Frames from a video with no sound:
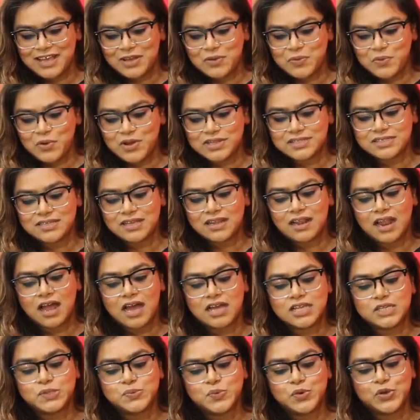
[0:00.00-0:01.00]
What's the
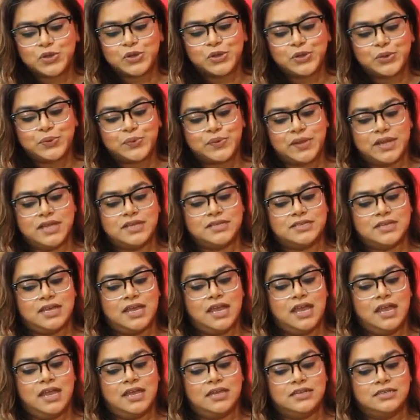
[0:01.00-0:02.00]
last book you read
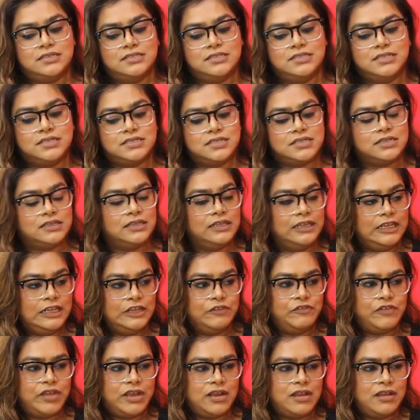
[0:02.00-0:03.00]
and did it
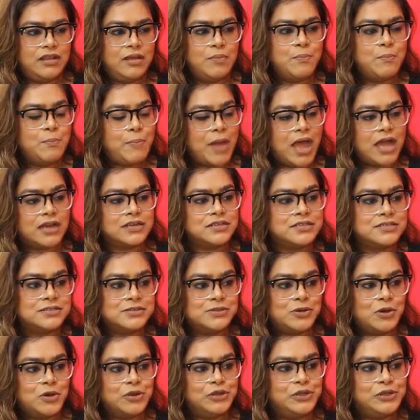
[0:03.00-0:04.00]
leave an impact
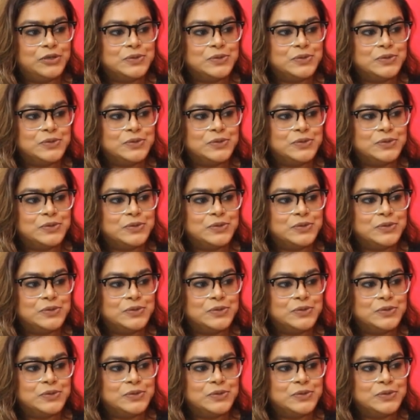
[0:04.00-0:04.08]
on